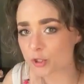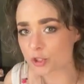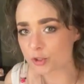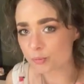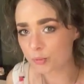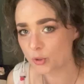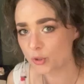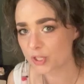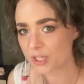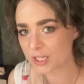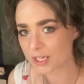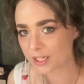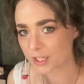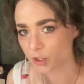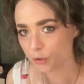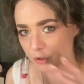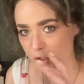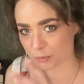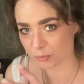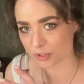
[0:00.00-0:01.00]
spooky and a
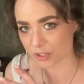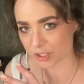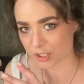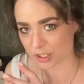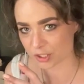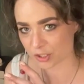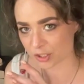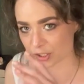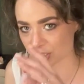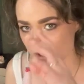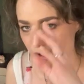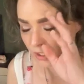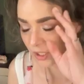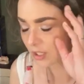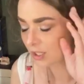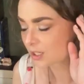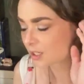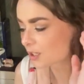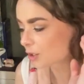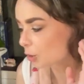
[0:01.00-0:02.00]
Christmas edition.
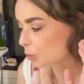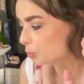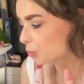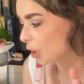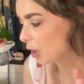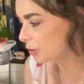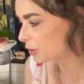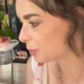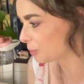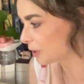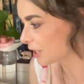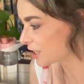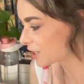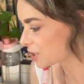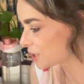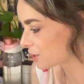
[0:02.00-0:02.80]
I'll probably make a